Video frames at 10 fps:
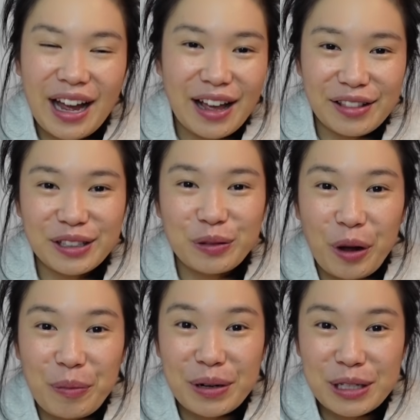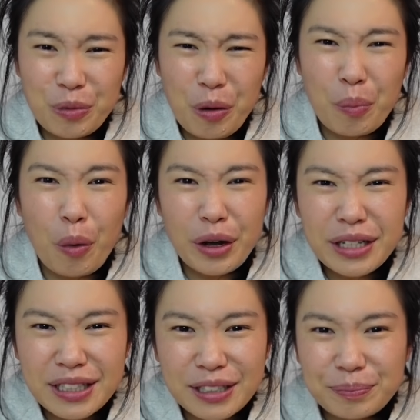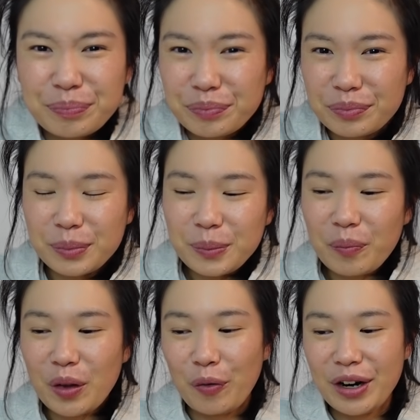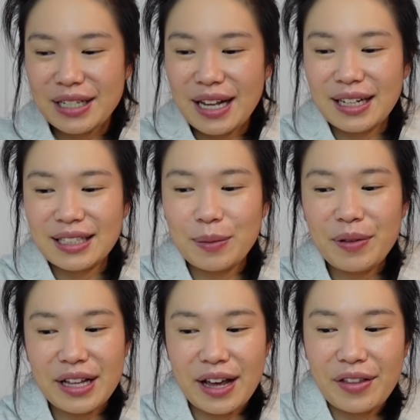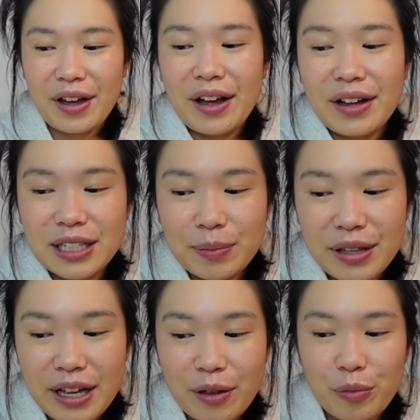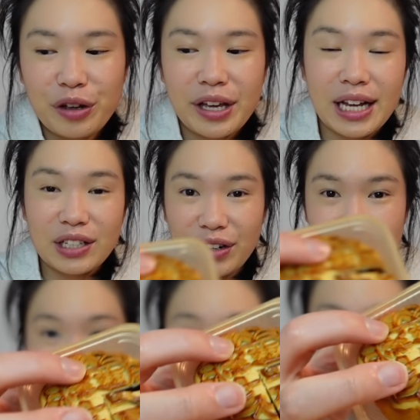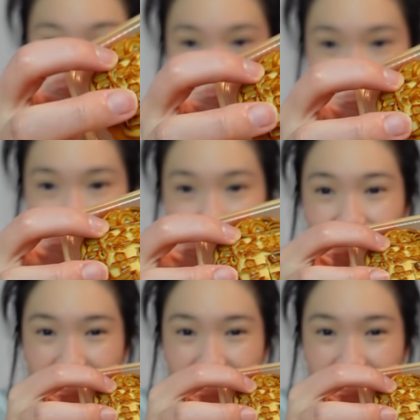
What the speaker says: hate this word, but it's more moist. Whereas like some of the other mooncakes, for example, this one,